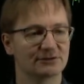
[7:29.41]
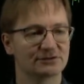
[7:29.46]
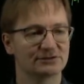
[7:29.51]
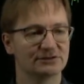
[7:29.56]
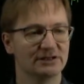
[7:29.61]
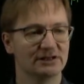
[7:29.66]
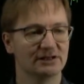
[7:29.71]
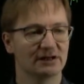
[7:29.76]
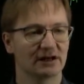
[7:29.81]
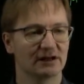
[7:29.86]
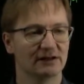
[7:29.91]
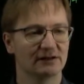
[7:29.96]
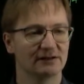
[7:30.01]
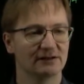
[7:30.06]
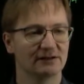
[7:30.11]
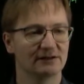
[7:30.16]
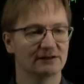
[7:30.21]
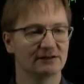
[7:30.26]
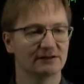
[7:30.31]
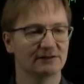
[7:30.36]
she can
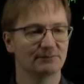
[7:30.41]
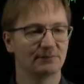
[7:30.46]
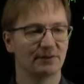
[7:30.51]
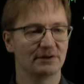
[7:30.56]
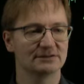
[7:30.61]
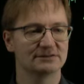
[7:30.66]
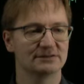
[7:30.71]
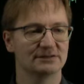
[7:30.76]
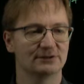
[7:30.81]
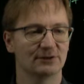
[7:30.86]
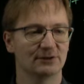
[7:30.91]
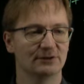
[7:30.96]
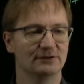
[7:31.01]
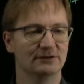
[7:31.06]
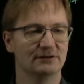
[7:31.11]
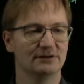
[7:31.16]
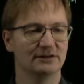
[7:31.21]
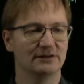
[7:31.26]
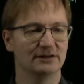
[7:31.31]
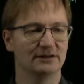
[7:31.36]
pass it
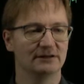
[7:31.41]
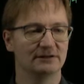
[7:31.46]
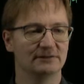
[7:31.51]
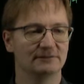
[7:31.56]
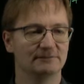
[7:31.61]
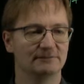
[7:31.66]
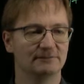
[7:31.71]
on here.